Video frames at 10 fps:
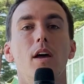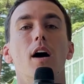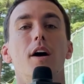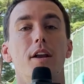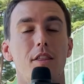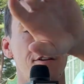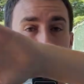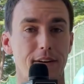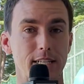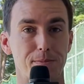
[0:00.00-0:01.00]
another
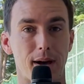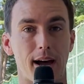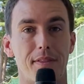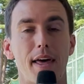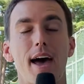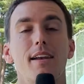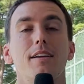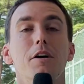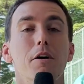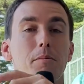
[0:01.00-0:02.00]
fence behind that,
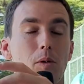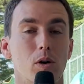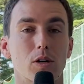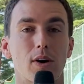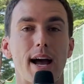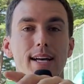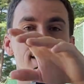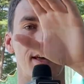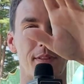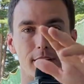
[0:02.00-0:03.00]
more grass,
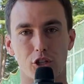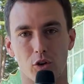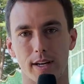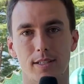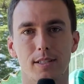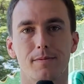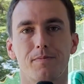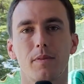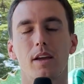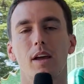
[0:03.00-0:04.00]
and then trees.
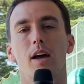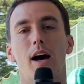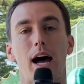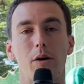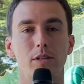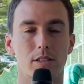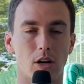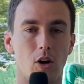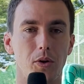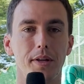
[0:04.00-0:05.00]
I was
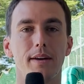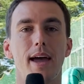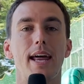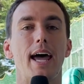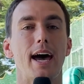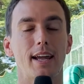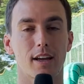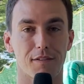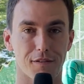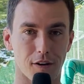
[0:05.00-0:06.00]
told and had it
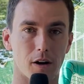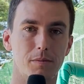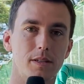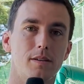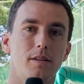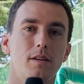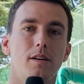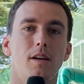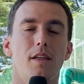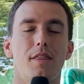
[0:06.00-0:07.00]
confirmed
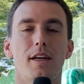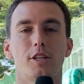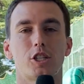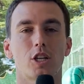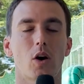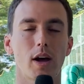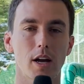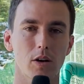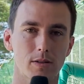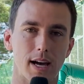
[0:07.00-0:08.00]
that
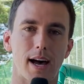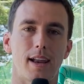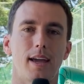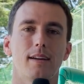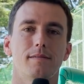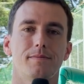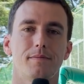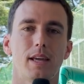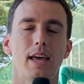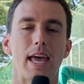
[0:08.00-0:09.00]
Shohei Ohtani
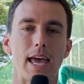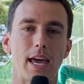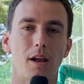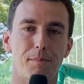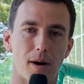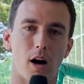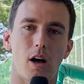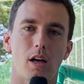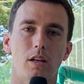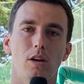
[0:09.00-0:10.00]
hit a
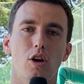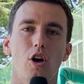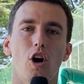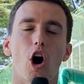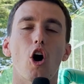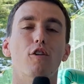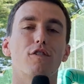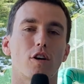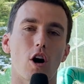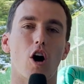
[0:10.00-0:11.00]
ball
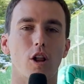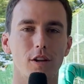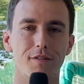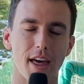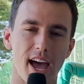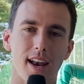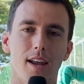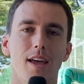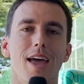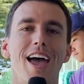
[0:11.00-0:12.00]
over all of that
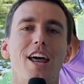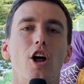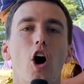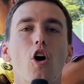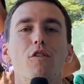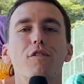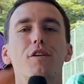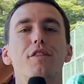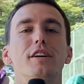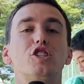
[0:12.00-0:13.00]
and
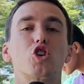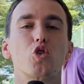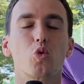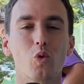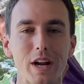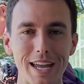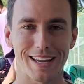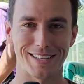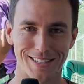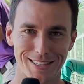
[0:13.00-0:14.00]
over the
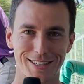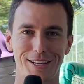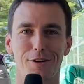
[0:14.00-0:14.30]
trees